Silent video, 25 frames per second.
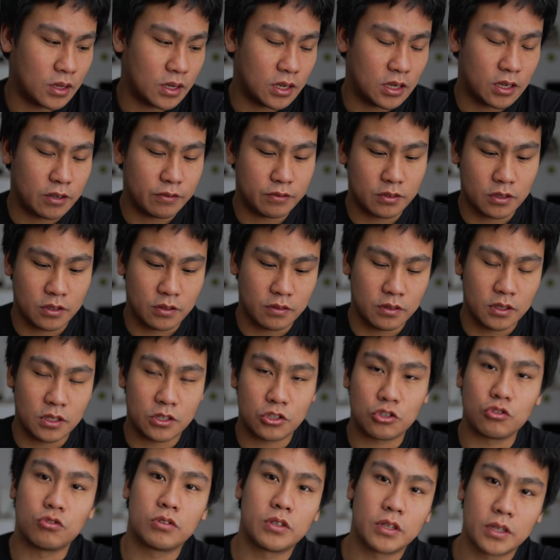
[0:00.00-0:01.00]
After the
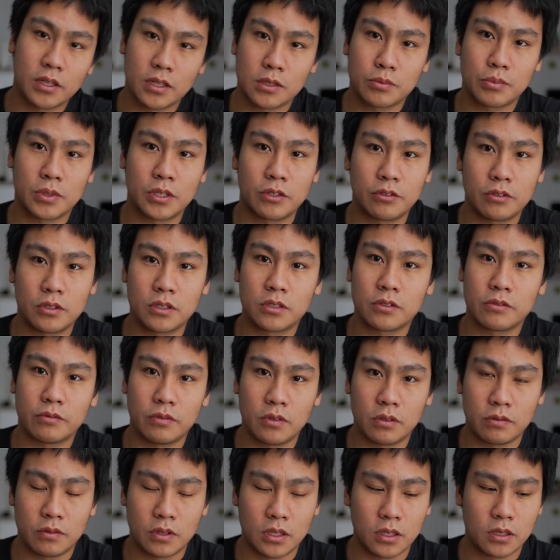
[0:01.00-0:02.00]
shooting experience
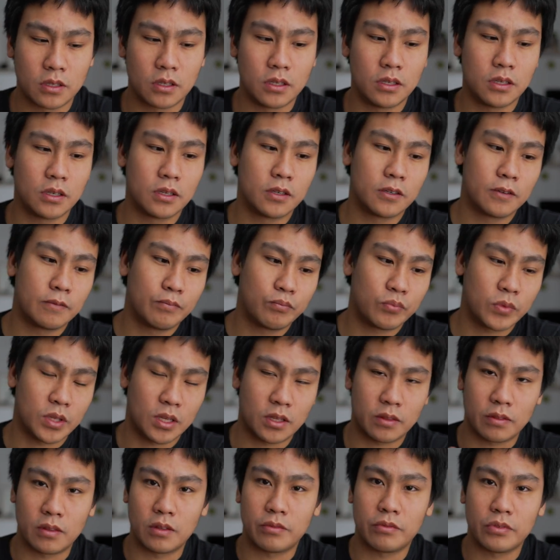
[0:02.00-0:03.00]
with the gear
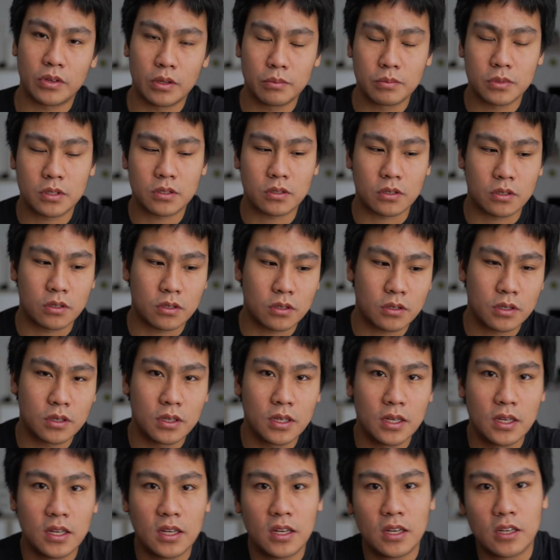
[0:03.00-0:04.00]
and the film stock,
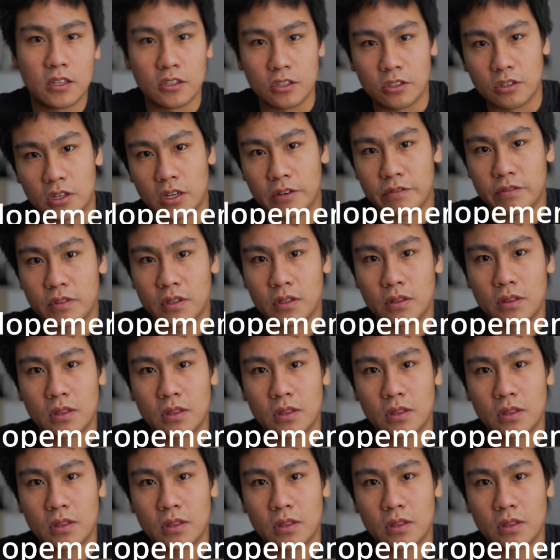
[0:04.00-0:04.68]
you have the